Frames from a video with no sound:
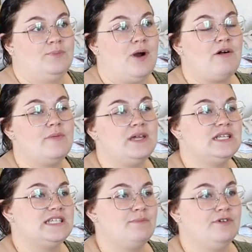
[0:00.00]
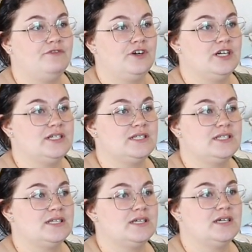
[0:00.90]
probably December
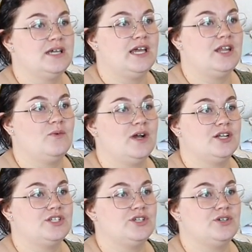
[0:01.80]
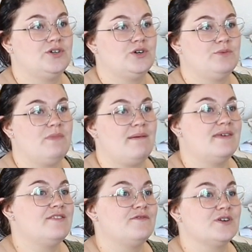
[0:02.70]
1st, anywhere to maybe
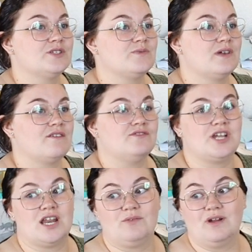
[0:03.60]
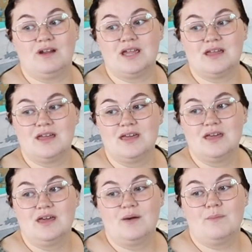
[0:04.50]
the first week of January,
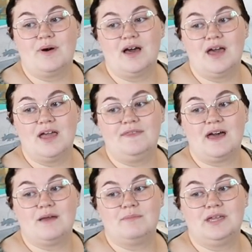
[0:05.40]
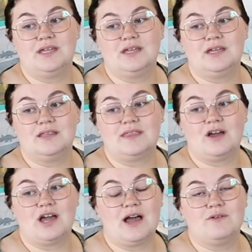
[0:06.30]
but
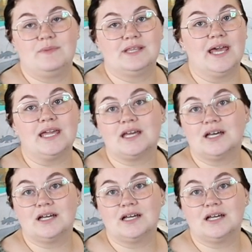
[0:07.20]
I would be like